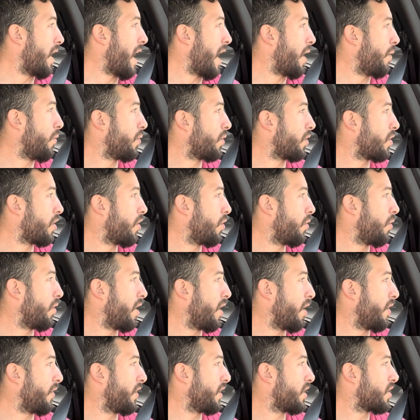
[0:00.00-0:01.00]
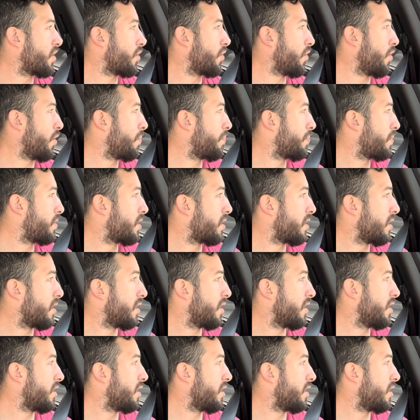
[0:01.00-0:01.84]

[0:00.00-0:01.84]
I will go on these groups,